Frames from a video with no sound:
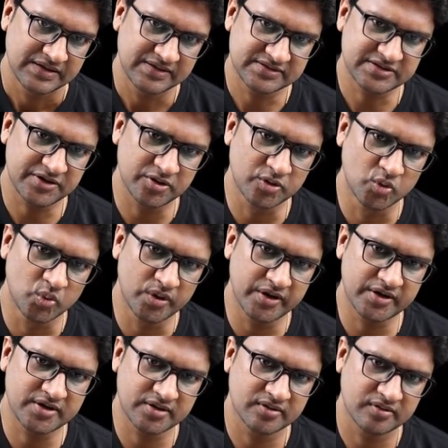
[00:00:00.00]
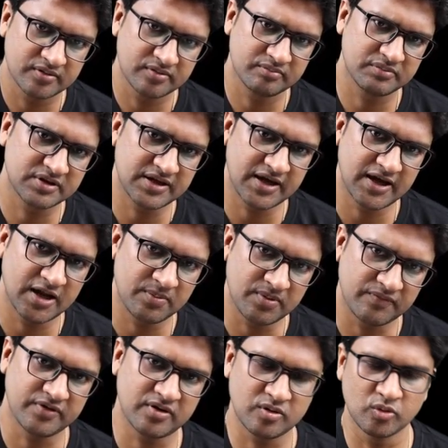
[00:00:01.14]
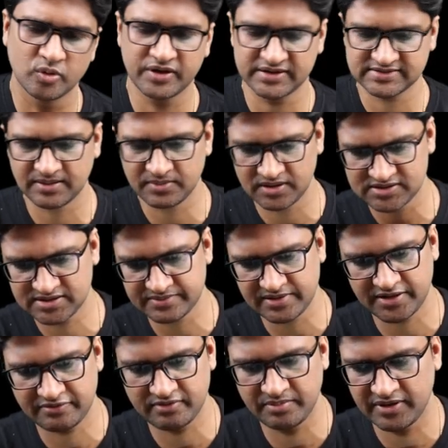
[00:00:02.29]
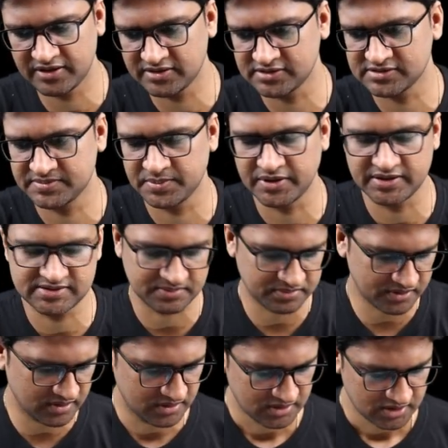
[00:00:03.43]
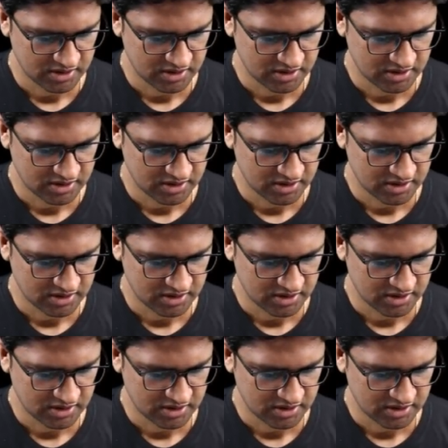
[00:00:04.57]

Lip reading: Let's say you do it with the help of a code example itself, and it will make things pretty simple.